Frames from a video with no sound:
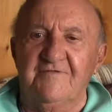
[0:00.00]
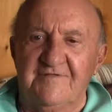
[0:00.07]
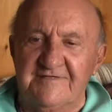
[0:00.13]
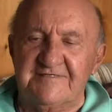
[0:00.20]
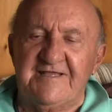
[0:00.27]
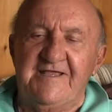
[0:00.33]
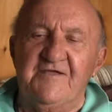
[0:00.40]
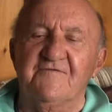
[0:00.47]

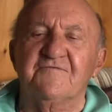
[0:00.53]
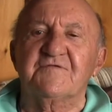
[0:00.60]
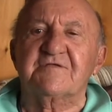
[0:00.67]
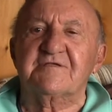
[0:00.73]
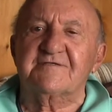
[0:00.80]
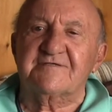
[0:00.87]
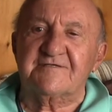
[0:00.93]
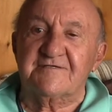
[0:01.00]
let's say
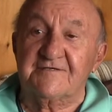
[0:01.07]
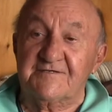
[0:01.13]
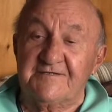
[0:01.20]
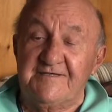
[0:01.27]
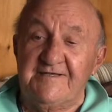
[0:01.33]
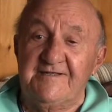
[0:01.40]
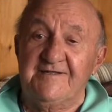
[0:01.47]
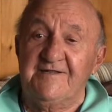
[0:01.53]
you've
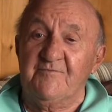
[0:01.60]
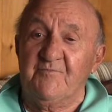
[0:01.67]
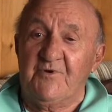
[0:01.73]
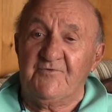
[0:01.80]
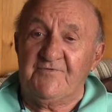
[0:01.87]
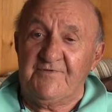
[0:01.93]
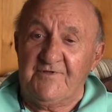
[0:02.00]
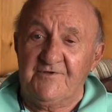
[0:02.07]
succeeded in
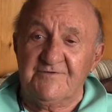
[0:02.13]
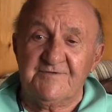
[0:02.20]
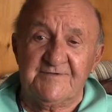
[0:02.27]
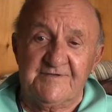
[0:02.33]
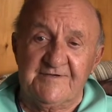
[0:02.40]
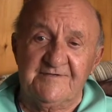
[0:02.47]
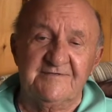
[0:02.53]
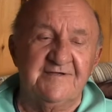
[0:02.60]
both of those
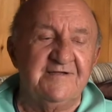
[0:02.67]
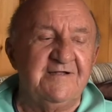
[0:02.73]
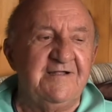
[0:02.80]
things,